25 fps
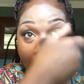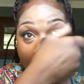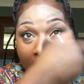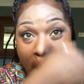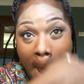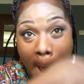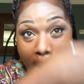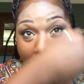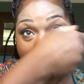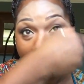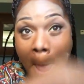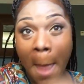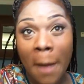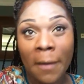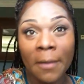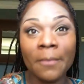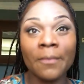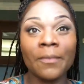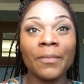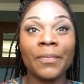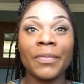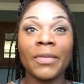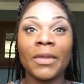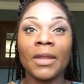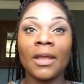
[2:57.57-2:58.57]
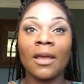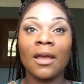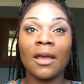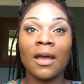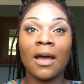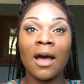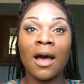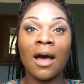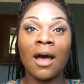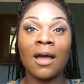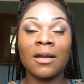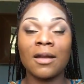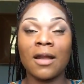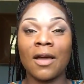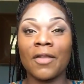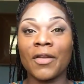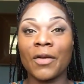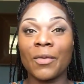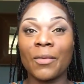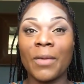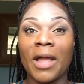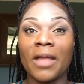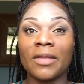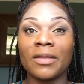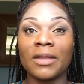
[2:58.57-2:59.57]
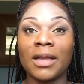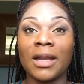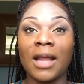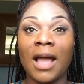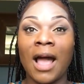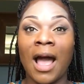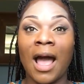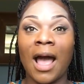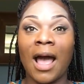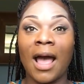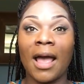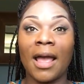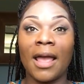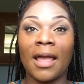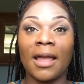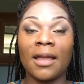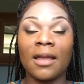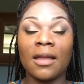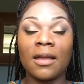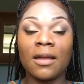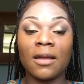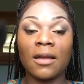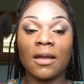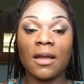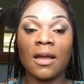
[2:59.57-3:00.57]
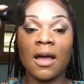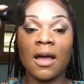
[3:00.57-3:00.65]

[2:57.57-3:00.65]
And another way that I